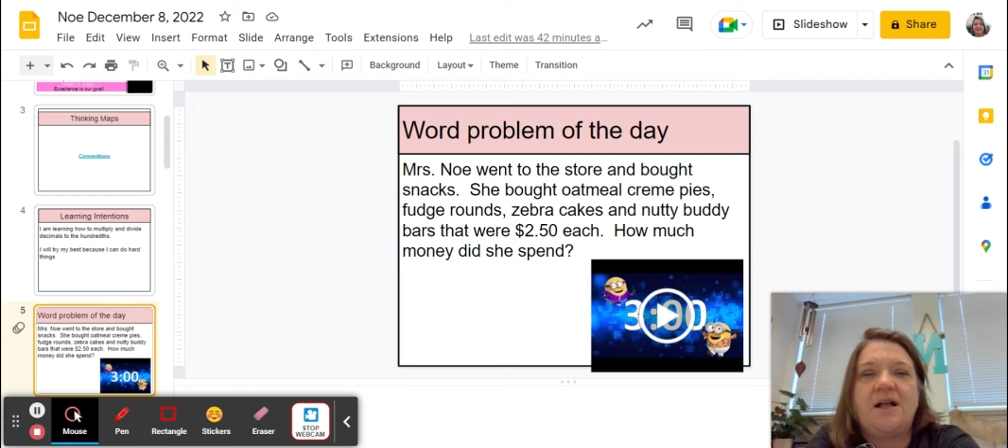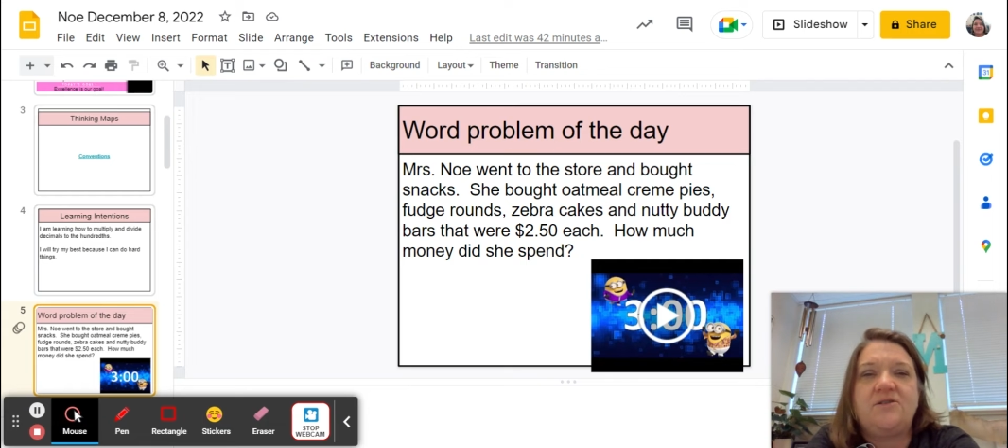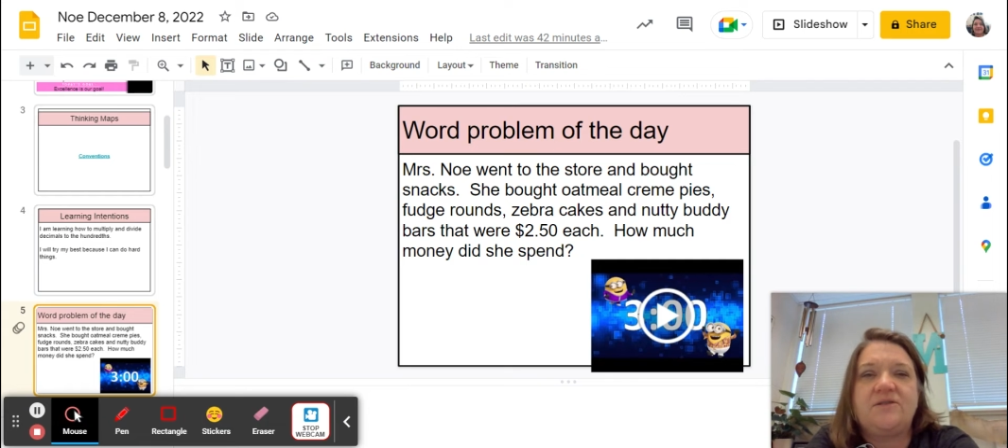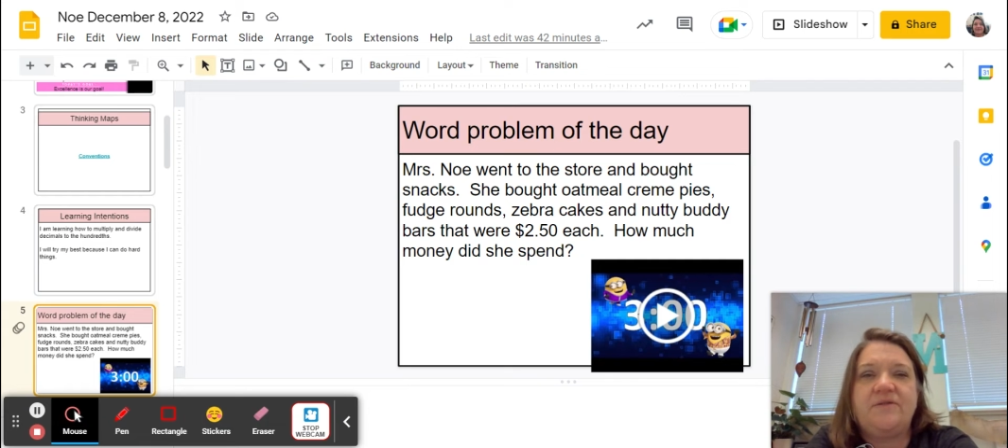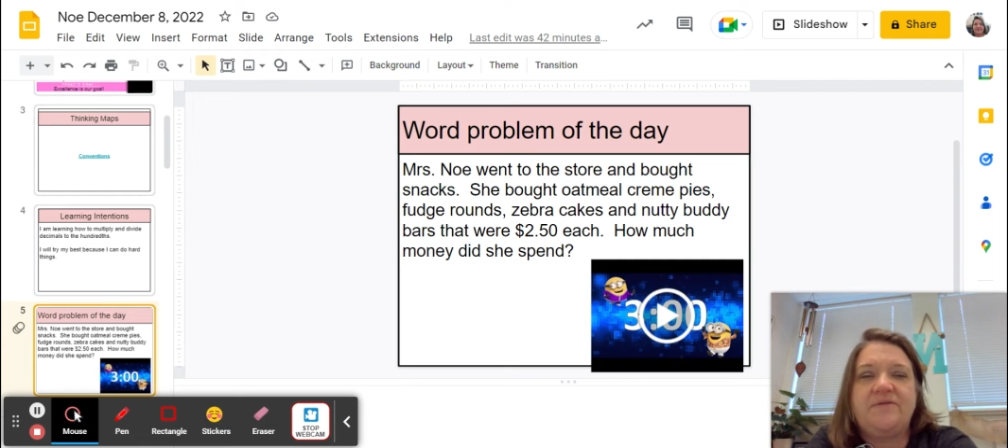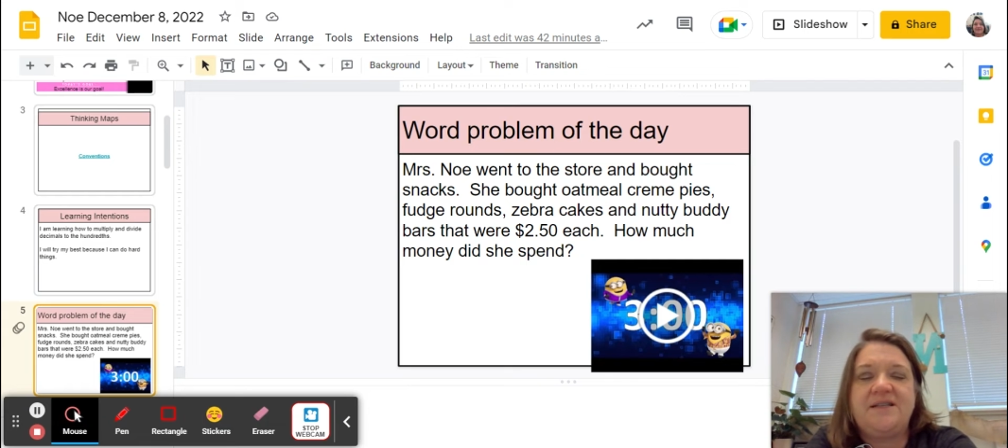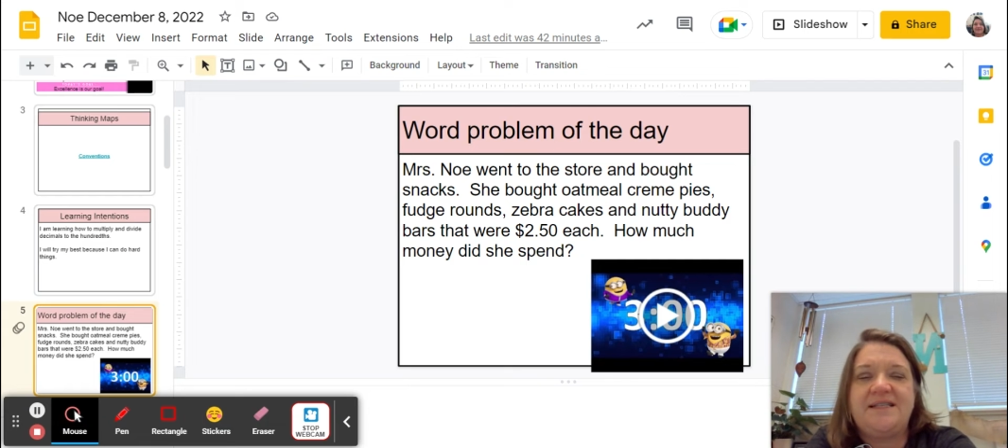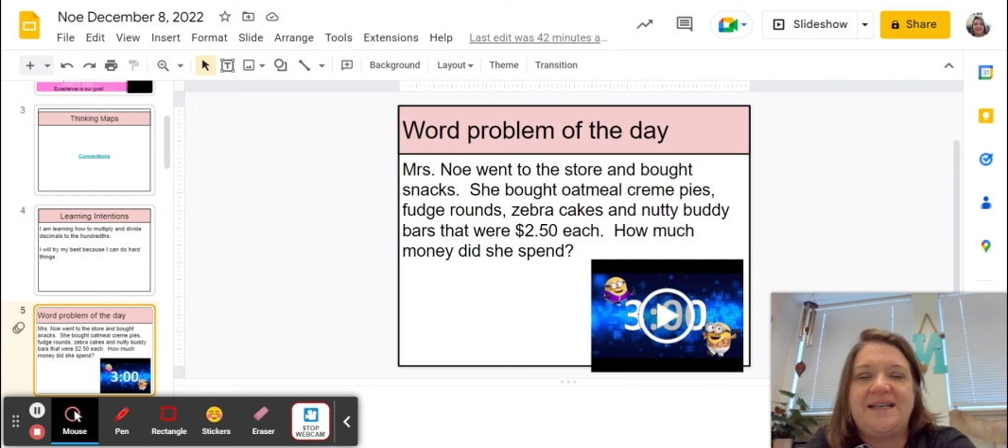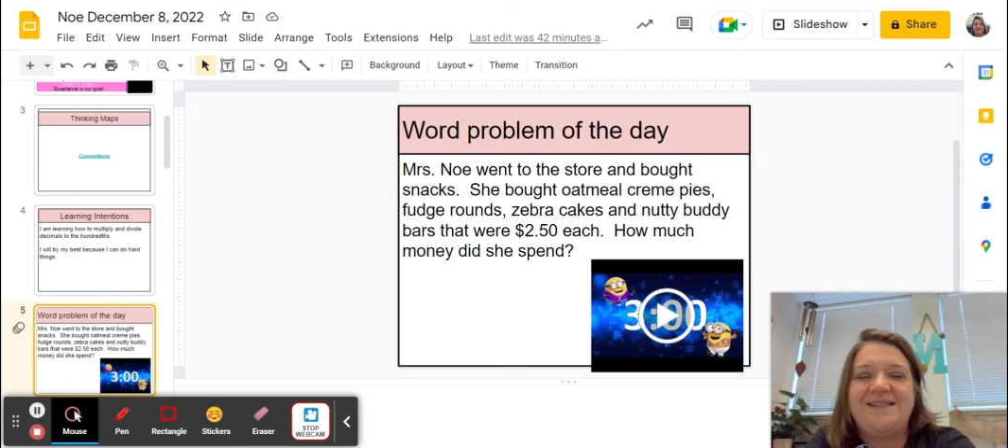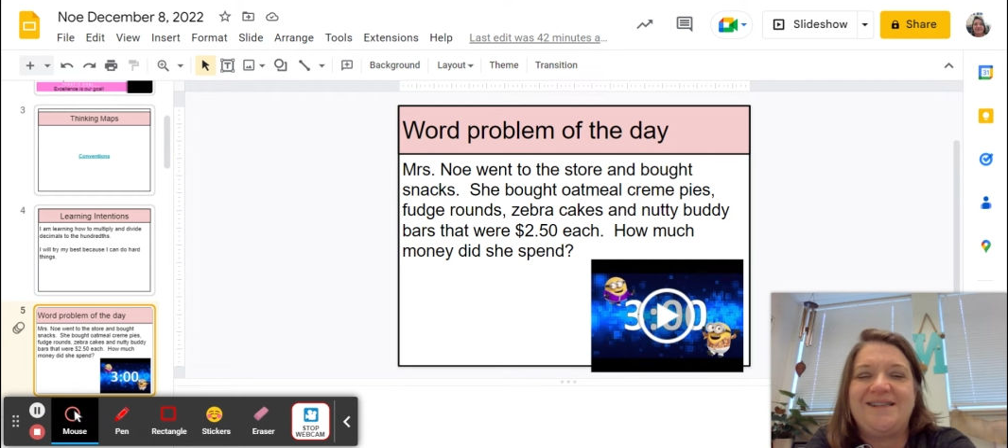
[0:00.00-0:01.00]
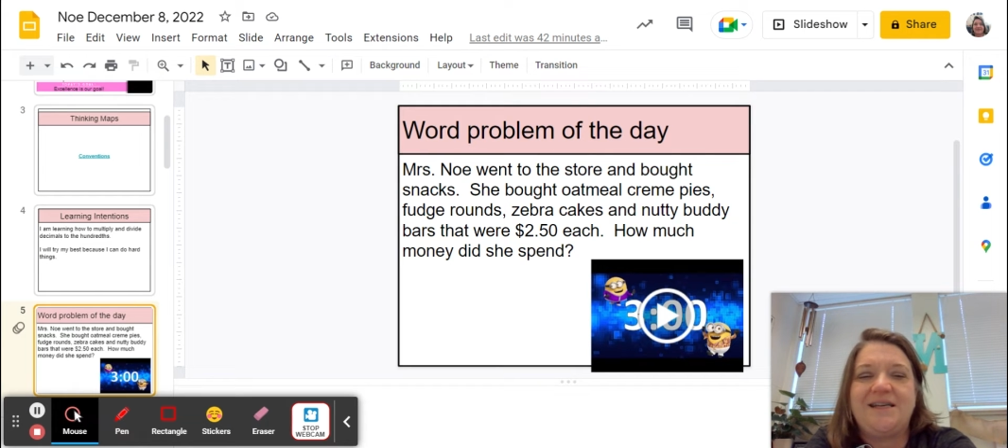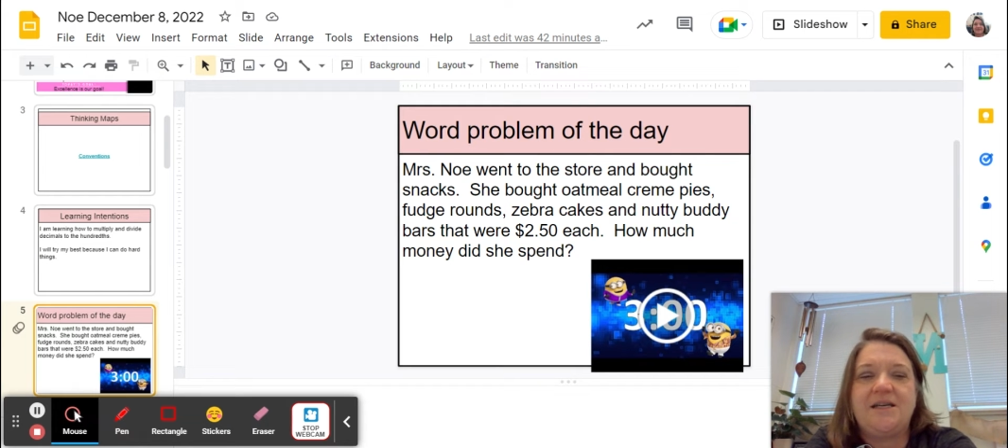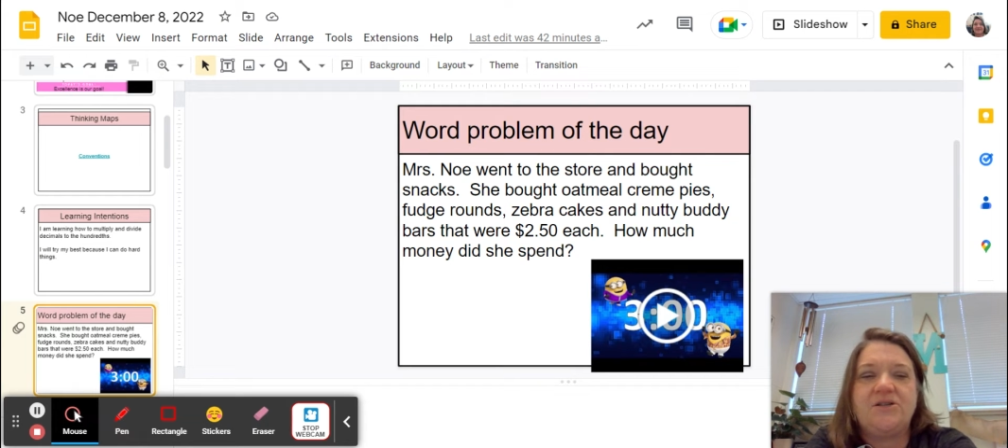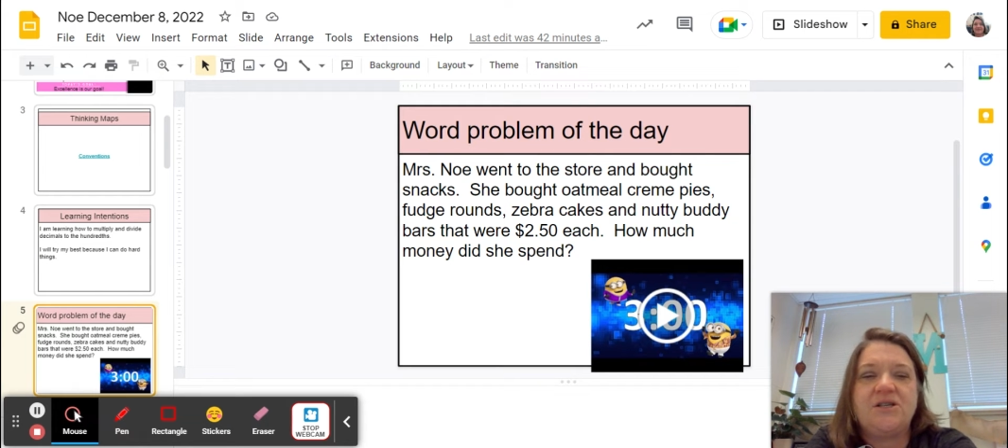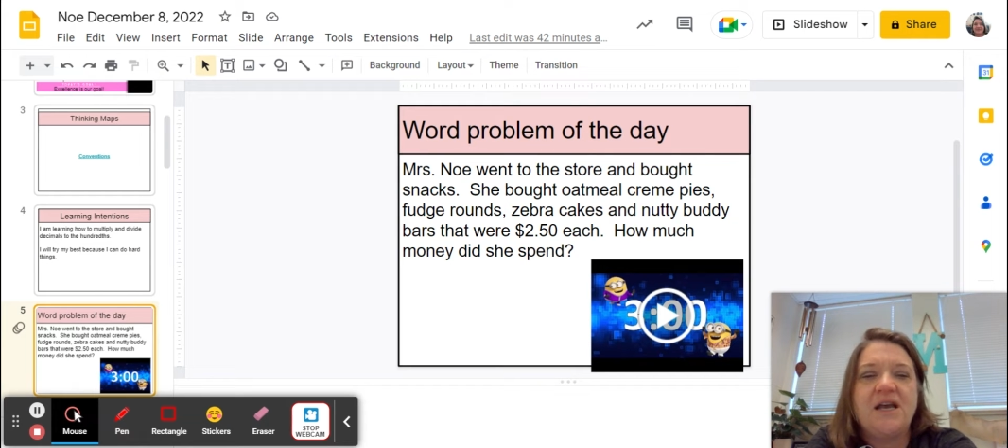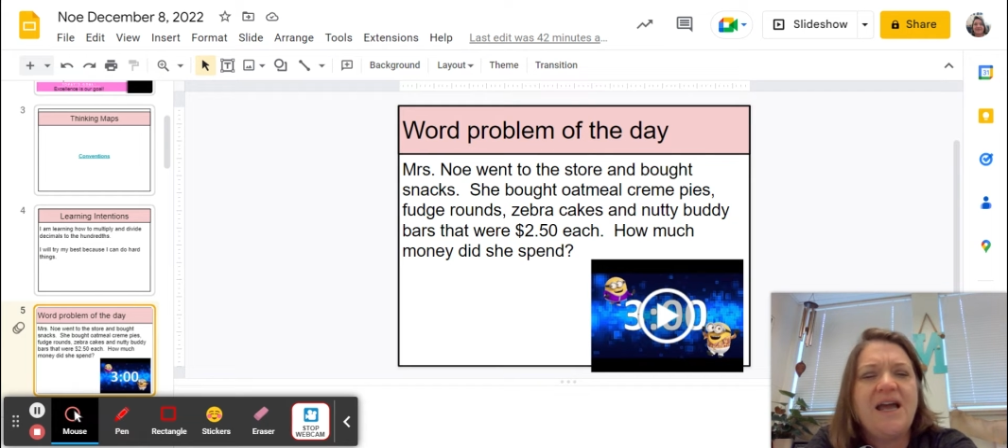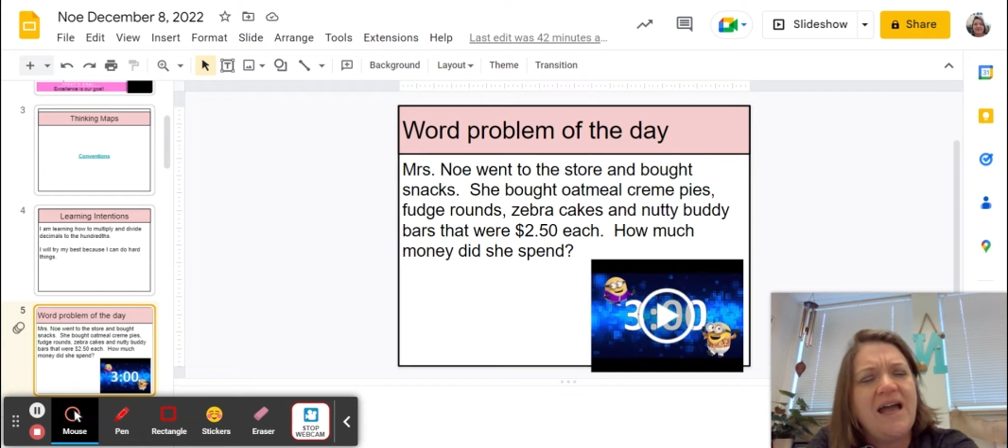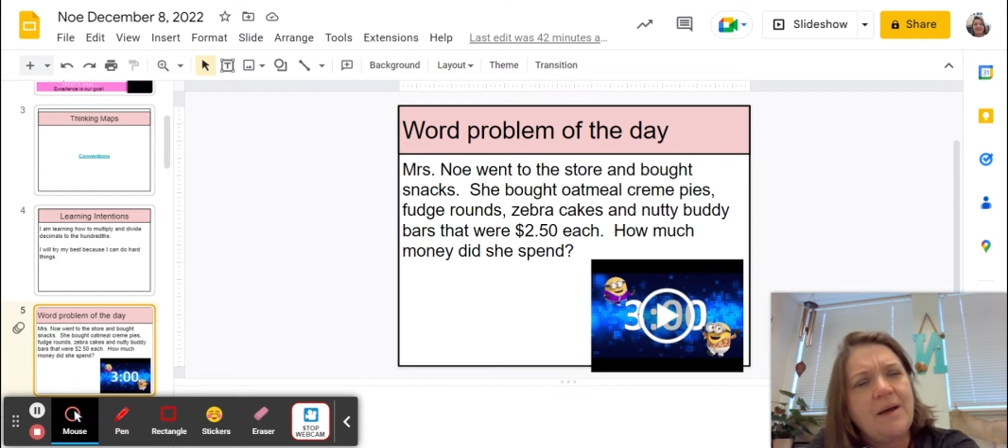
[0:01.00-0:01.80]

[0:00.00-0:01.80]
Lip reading: $2.50 each.